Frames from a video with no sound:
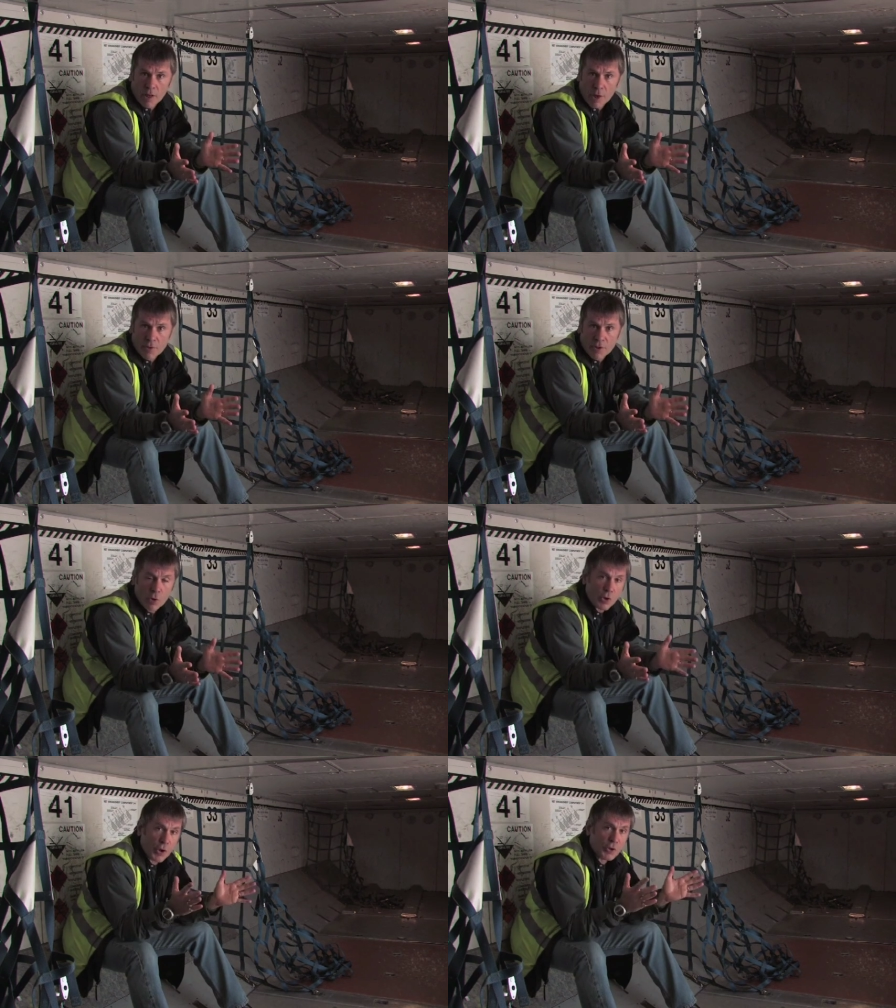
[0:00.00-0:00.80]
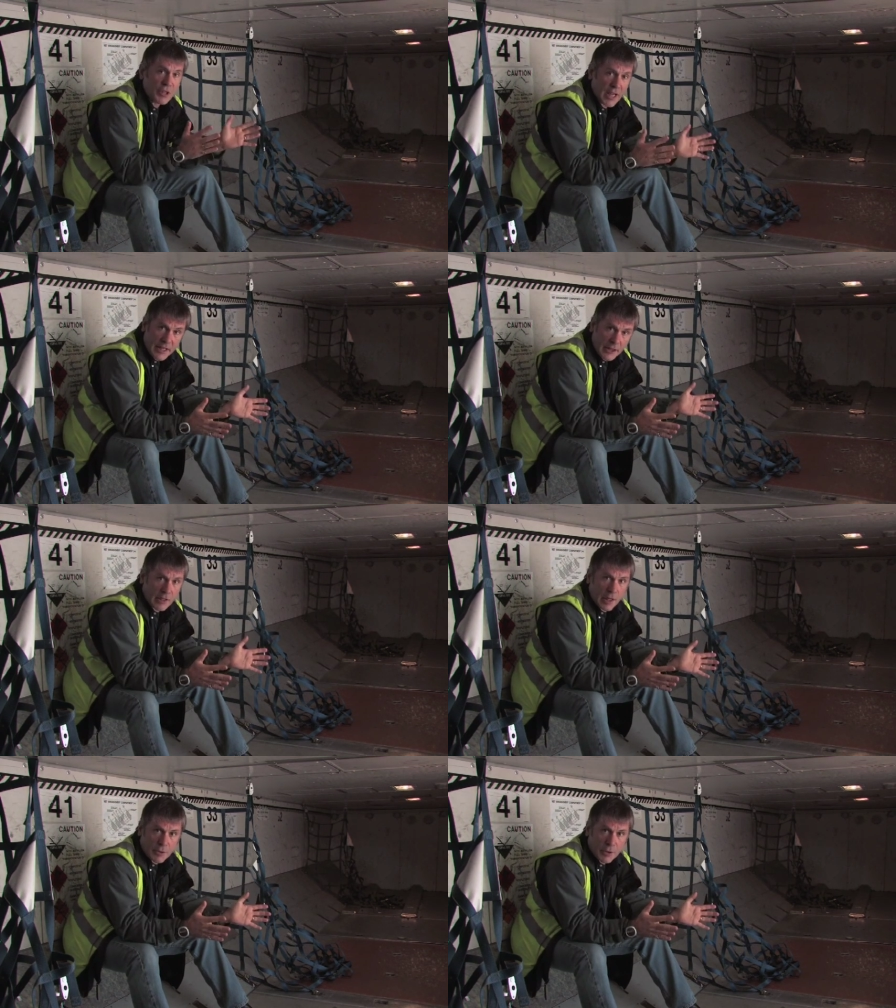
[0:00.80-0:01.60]
loaded or container
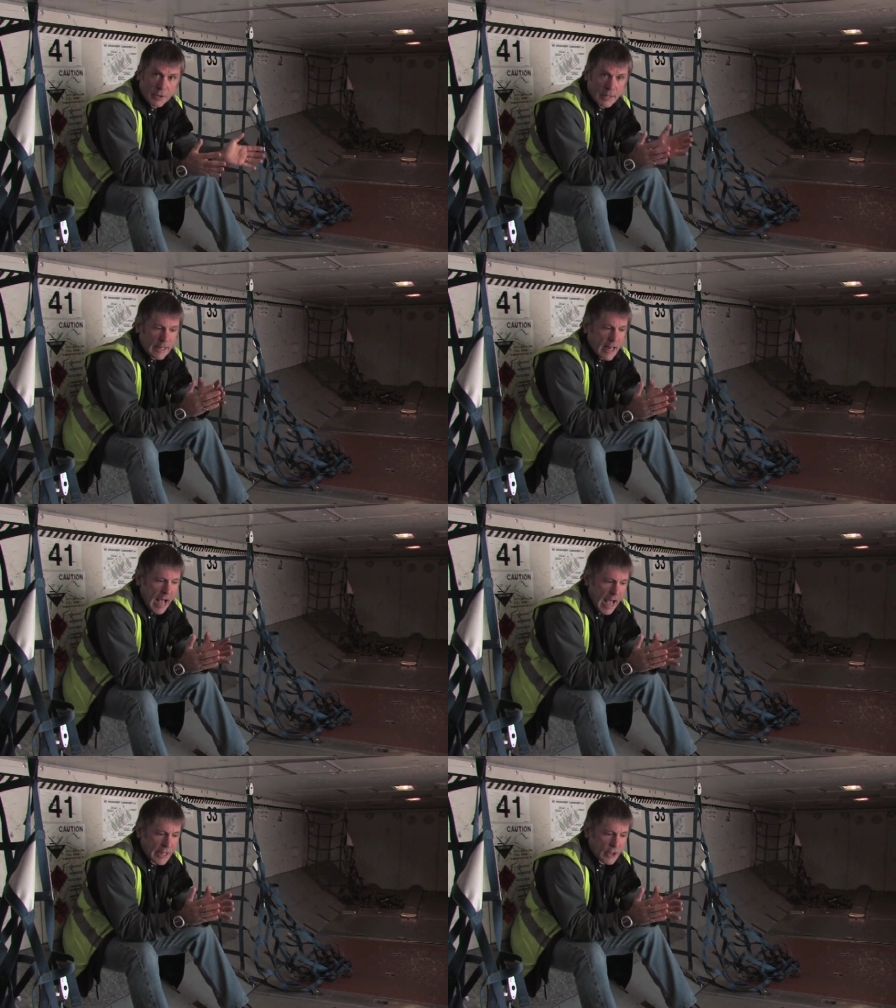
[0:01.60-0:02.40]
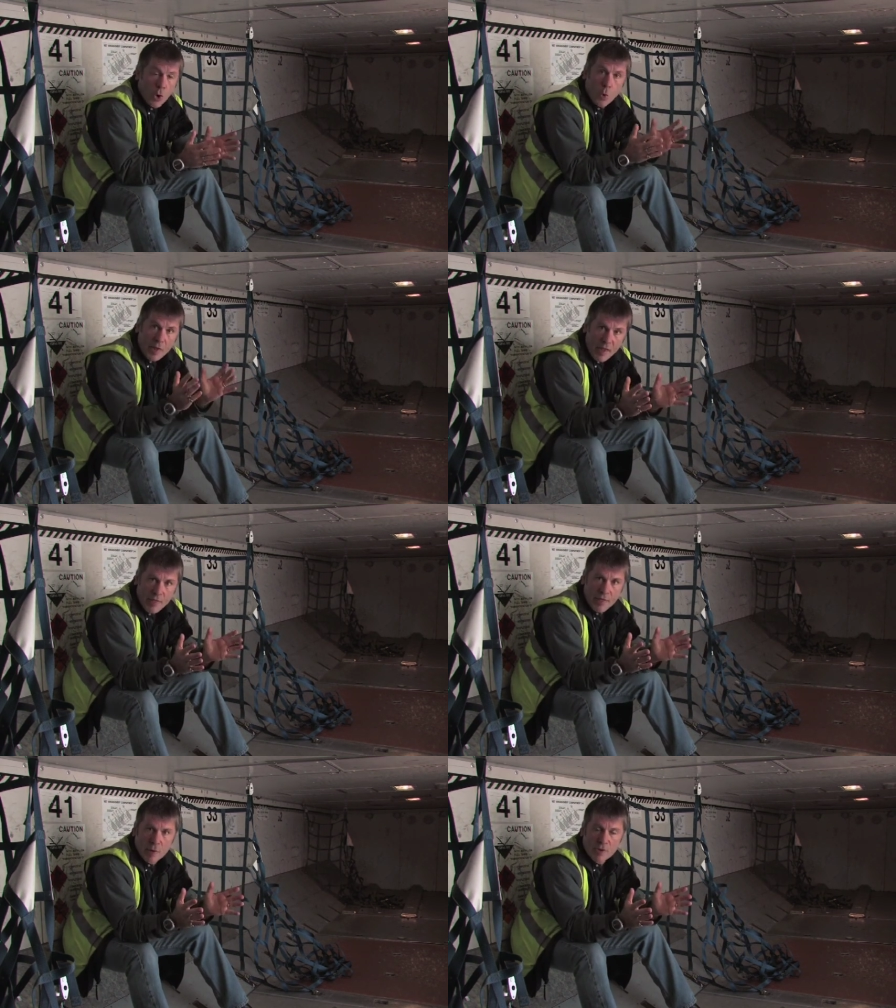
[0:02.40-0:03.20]
loaded. And
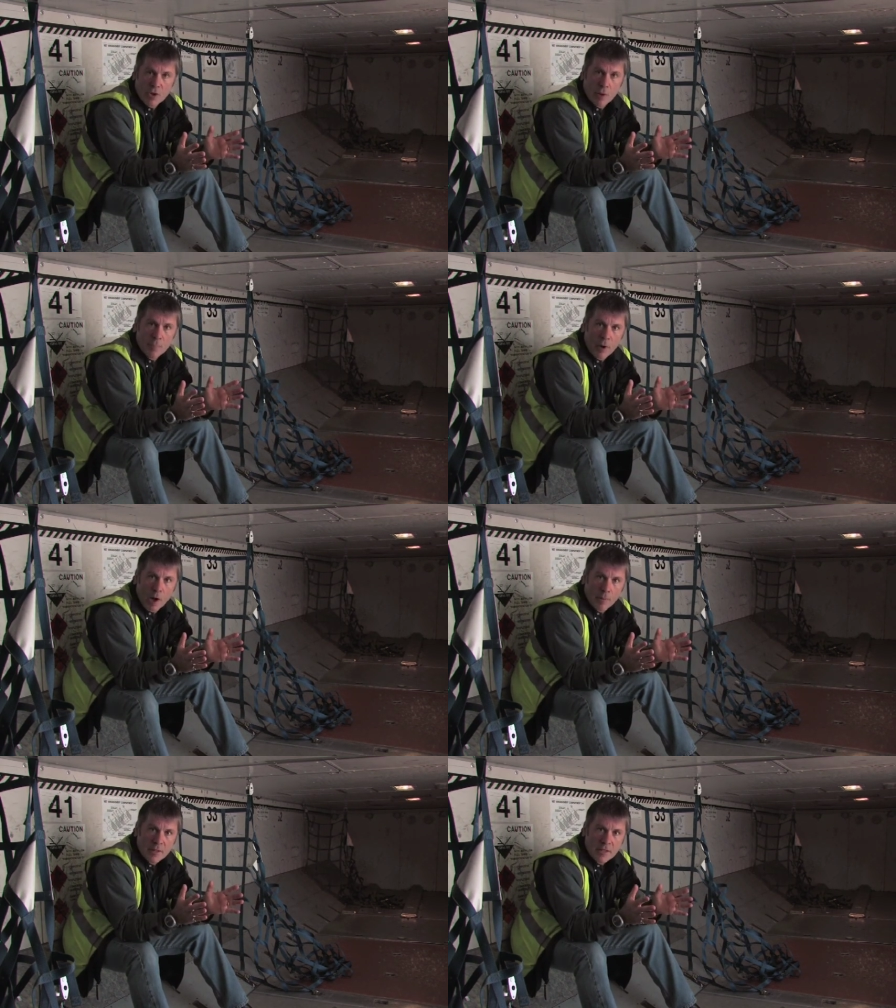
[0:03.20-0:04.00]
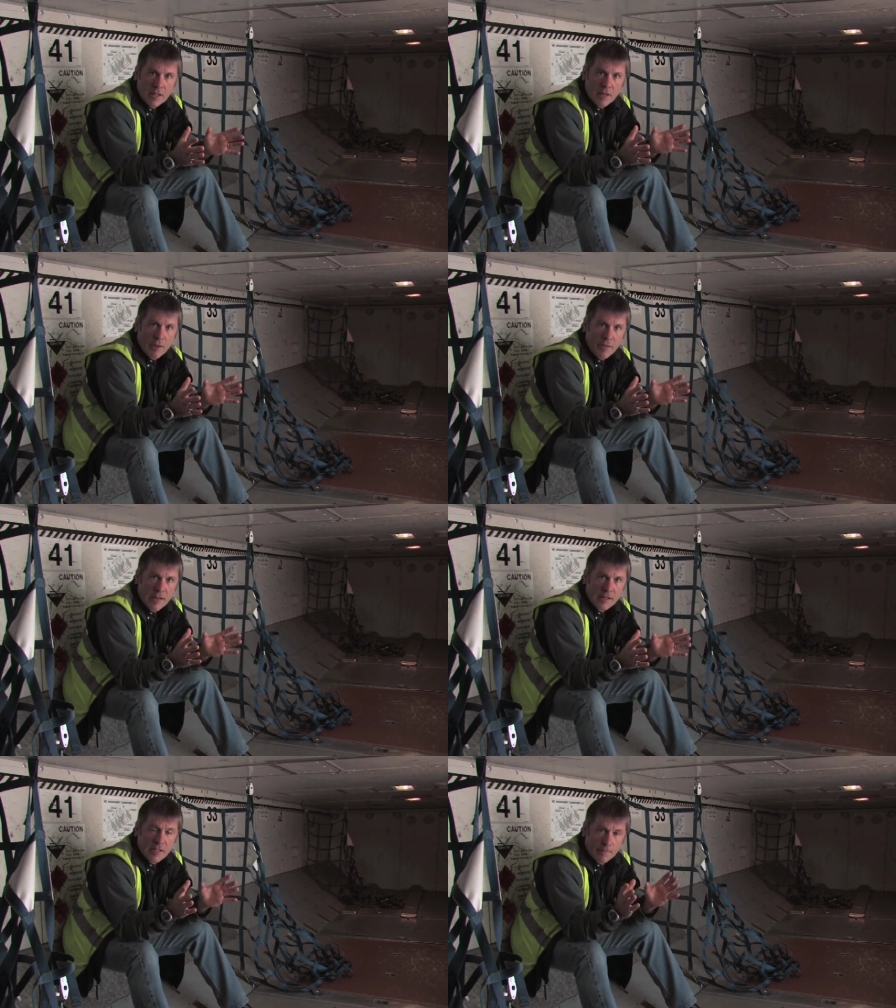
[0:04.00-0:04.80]
within those compartments there's a